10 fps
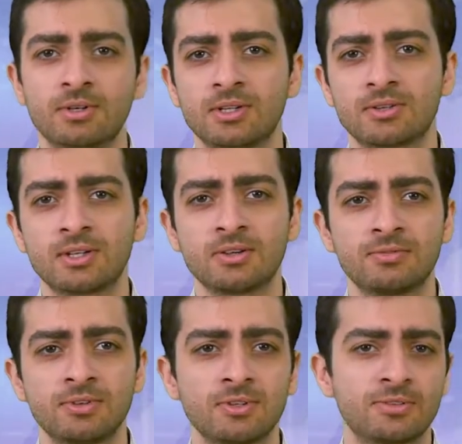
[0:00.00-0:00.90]
retail sales
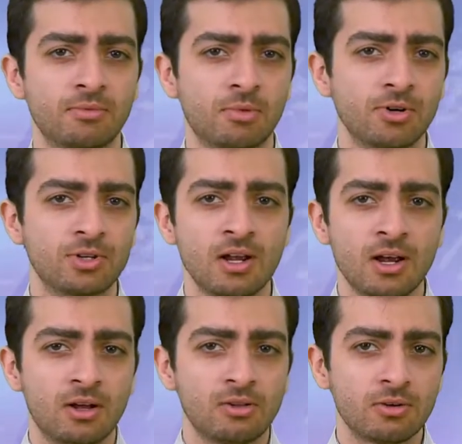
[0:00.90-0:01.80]
figures for March,
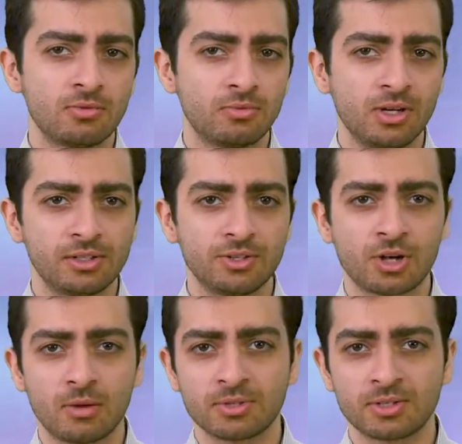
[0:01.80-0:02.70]
along with weekly
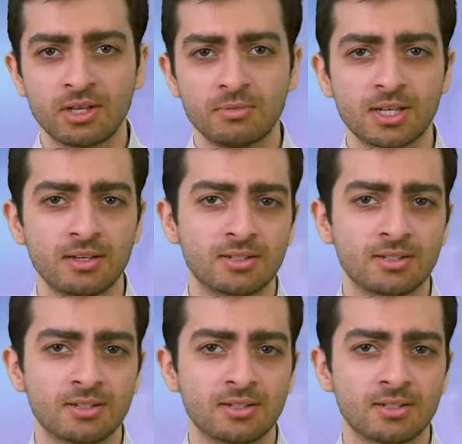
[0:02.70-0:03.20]
jobless claims and